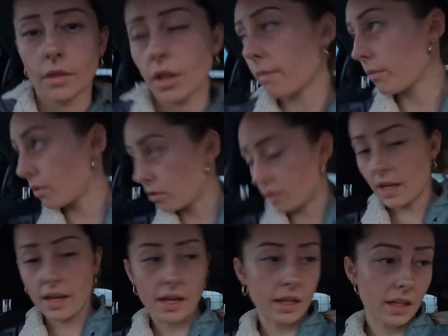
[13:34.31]
Good
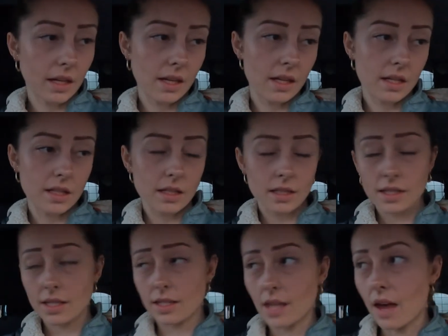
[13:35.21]
morning, it is
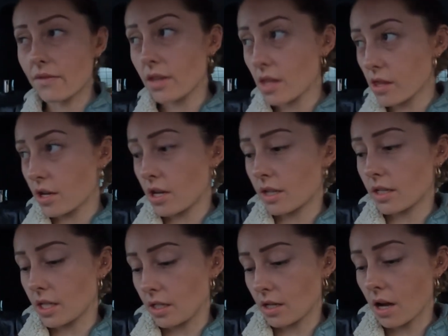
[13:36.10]

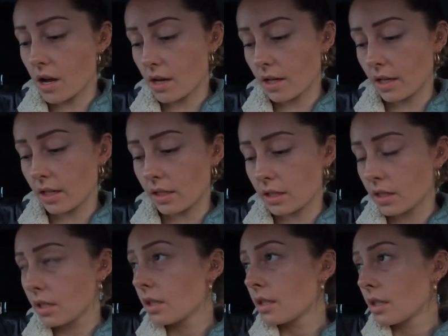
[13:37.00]
7:39.
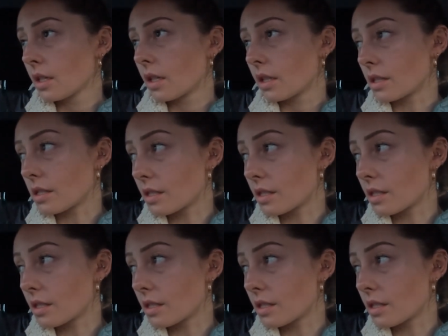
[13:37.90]
The